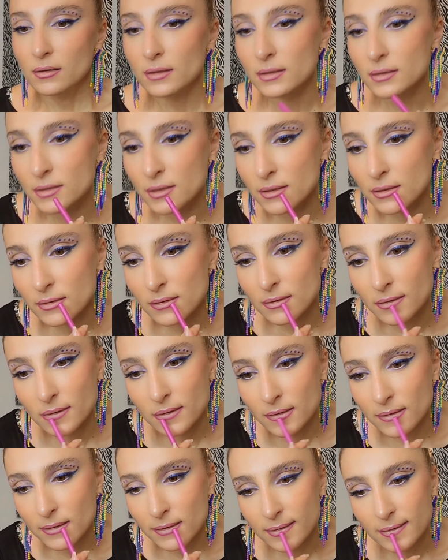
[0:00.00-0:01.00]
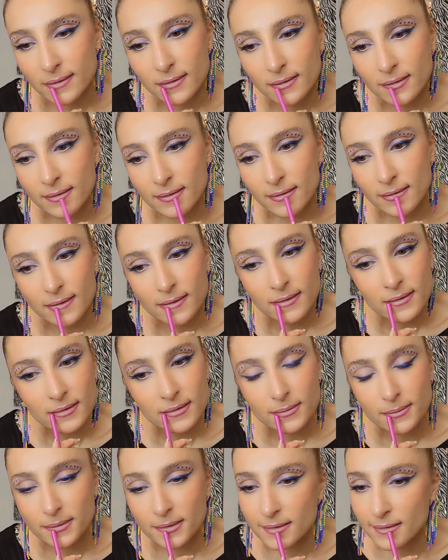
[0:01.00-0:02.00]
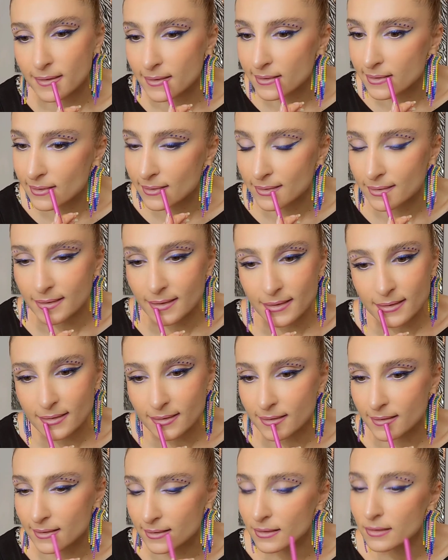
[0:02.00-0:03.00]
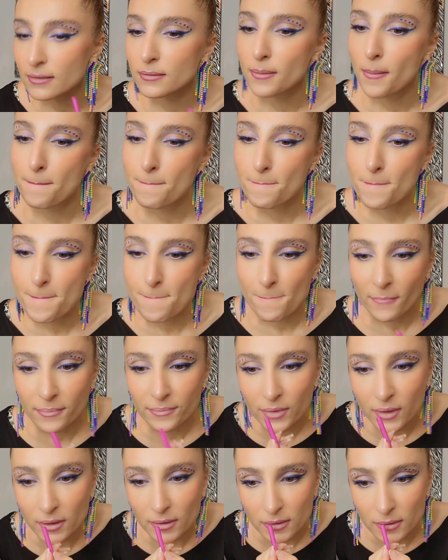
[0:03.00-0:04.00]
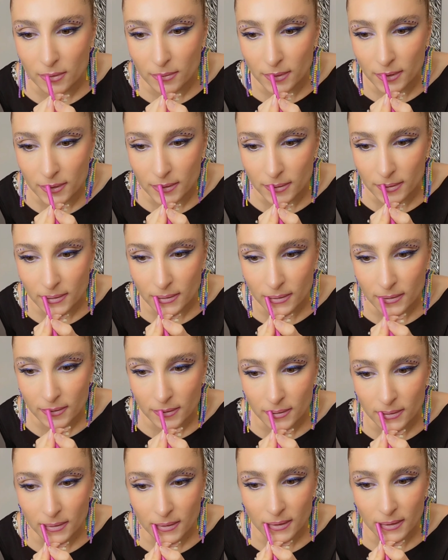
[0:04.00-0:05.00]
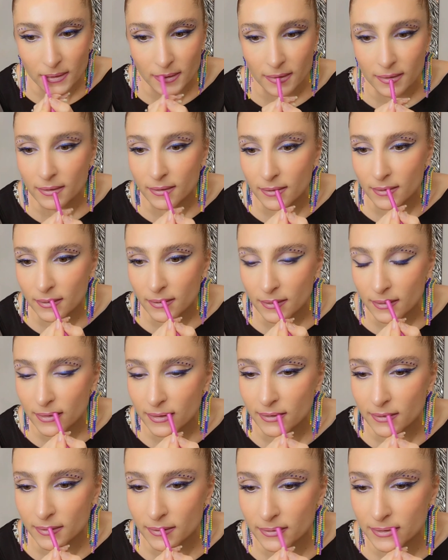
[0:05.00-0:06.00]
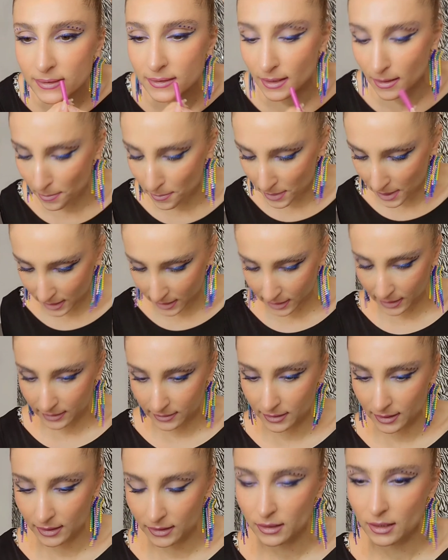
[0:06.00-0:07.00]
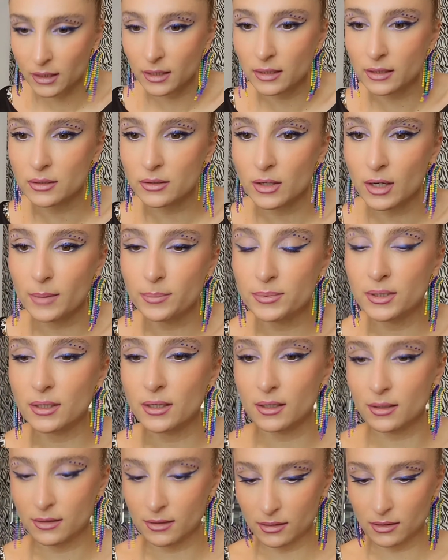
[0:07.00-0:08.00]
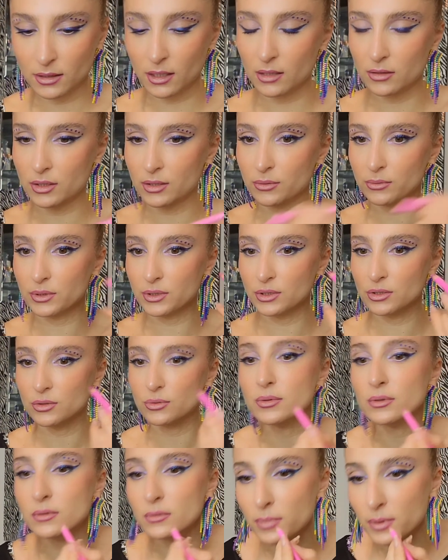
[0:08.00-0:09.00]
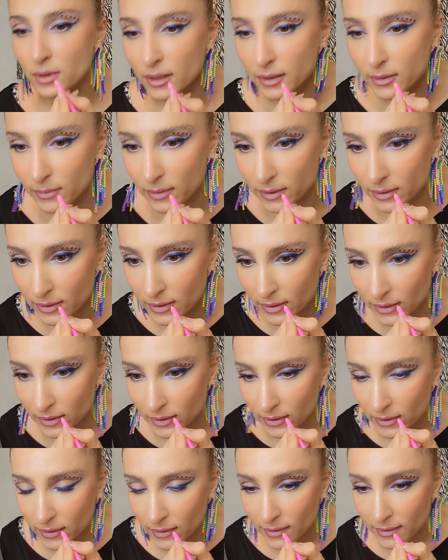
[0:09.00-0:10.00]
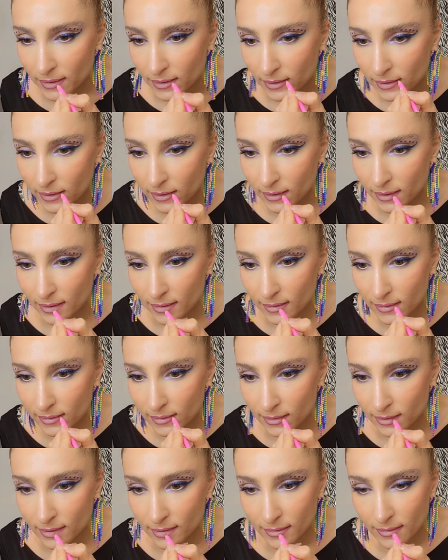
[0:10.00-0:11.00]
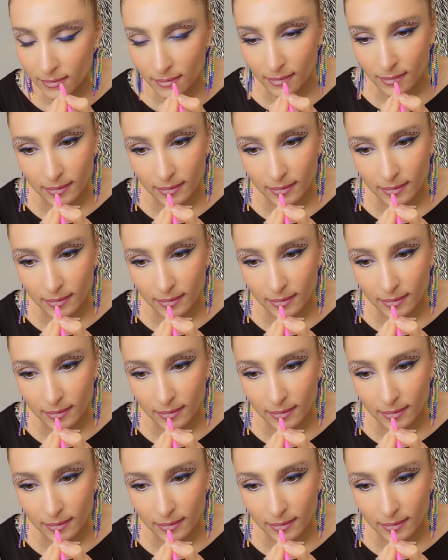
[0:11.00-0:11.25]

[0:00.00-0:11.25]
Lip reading: I just spread a little with this color. Not too much. Can always come back. And then I grab the other color, which is one bright one, and I go